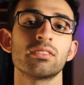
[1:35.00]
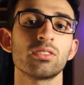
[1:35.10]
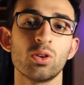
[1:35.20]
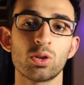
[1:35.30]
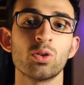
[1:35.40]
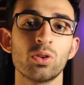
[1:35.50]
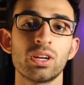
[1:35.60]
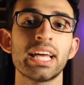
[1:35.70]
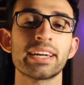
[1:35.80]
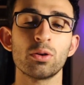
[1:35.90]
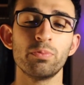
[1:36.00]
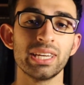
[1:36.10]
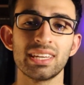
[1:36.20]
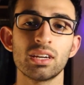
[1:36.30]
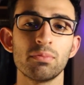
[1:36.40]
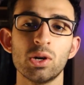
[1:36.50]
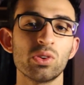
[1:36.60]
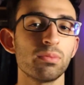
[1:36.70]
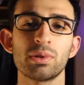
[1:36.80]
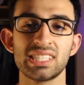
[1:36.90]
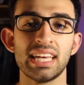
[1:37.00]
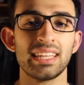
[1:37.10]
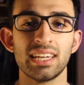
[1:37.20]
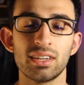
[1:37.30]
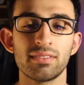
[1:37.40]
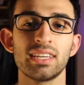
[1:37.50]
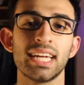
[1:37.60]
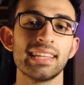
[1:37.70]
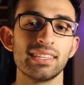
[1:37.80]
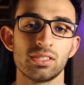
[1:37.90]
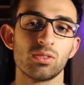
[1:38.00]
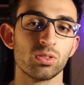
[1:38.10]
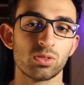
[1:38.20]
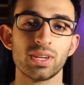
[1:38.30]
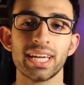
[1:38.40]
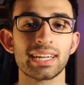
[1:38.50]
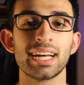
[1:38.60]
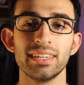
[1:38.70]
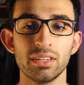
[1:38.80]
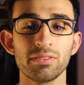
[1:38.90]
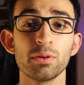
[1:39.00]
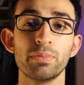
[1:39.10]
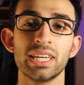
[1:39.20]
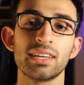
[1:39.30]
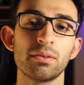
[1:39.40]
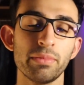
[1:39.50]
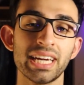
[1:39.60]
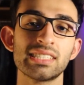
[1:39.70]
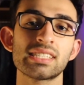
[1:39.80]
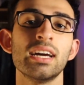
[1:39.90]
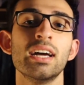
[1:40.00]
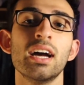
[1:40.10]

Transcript: your own like opinion about it, because at the end of the day this is also like kind of opinion based,